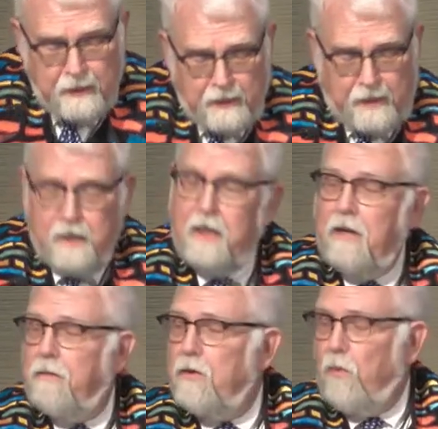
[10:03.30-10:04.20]
it can
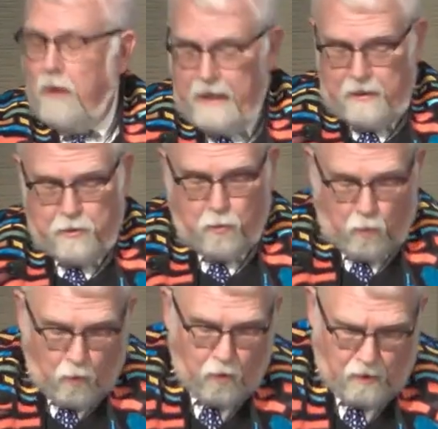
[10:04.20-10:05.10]
even wage
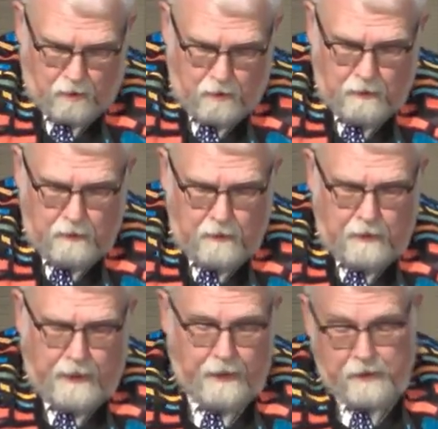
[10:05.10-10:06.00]
war.
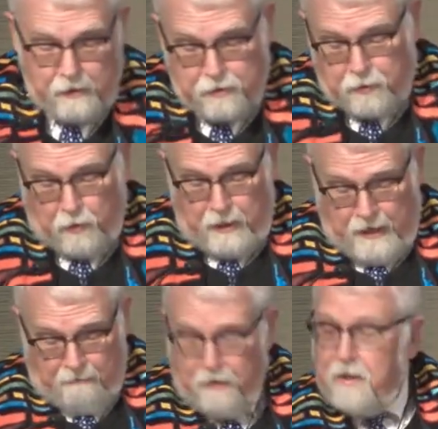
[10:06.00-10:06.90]
And it can destroy
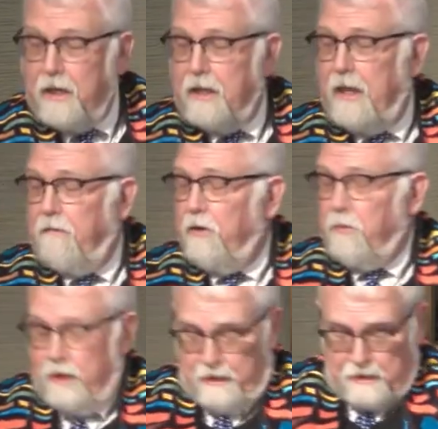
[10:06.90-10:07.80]
everything and
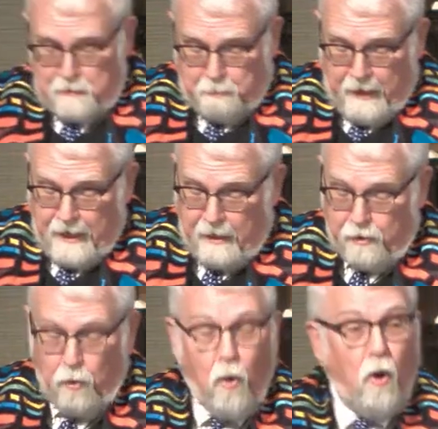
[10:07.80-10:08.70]
everyone in its
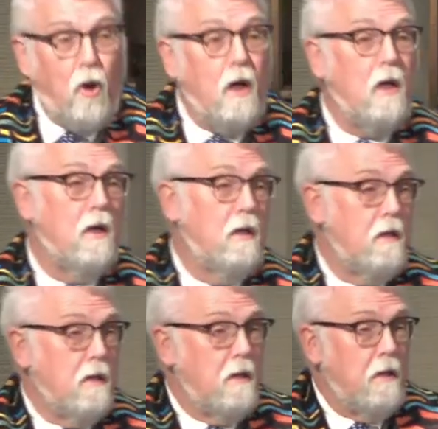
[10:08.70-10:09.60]
path. Or
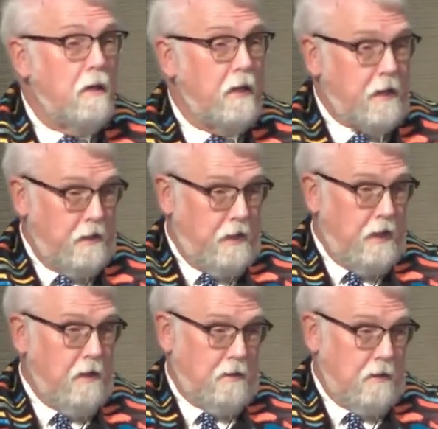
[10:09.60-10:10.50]
it can
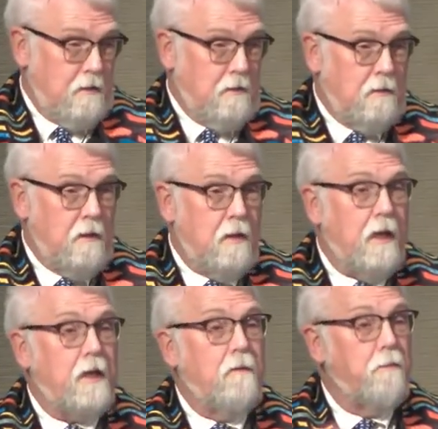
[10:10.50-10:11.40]
heal.
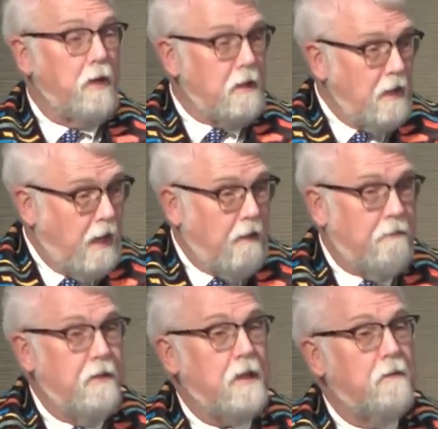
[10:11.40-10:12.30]
It can bring
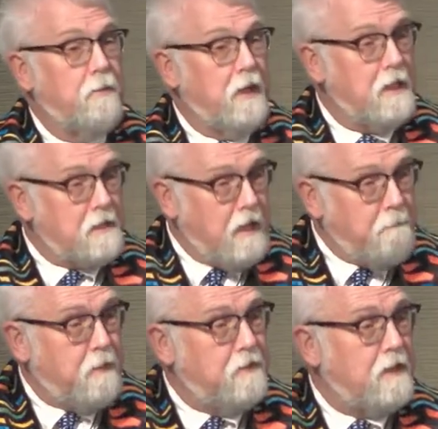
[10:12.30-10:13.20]
love. It can bring
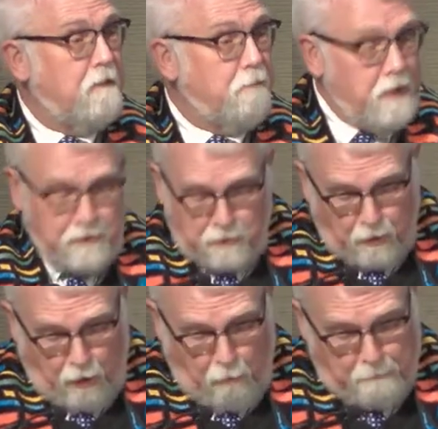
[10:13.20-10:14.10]
acceptance. It can bring new
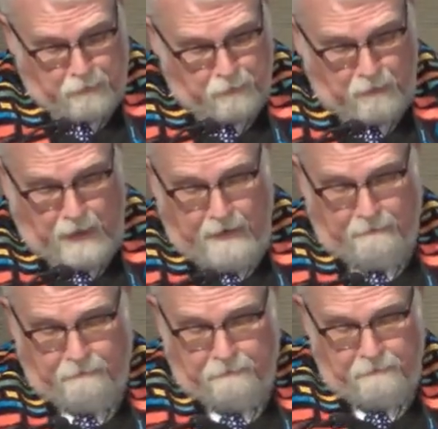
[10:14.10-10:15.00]
hope and new
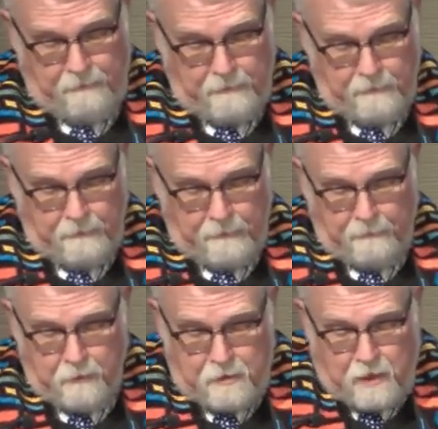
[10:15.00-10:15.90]
life.
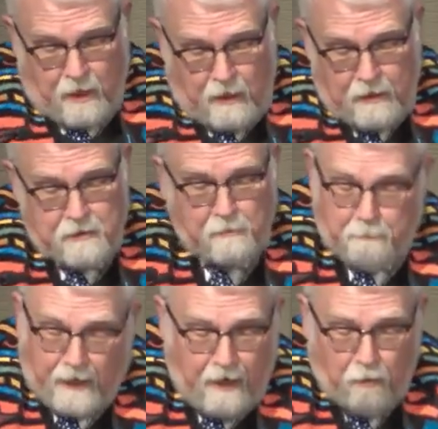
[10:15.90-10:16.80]
The tongue is a
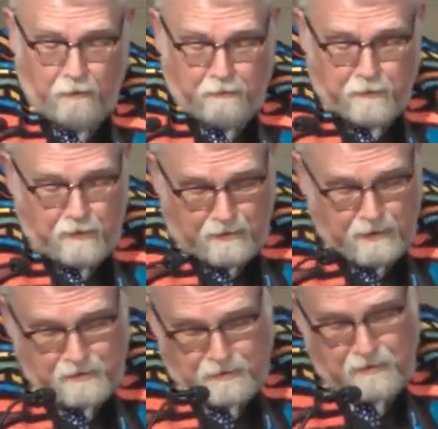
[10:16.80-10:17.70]
powerful
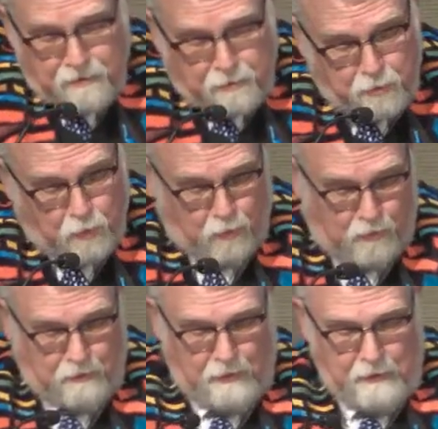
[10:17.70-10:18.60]
little
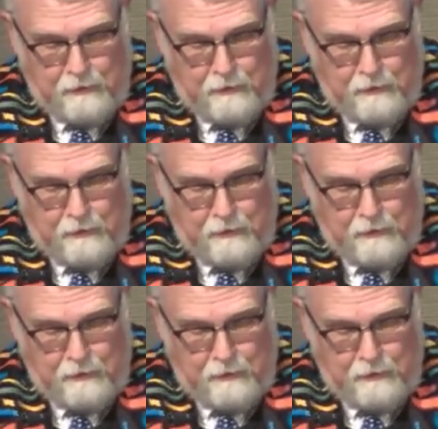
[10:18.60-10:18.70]
tool.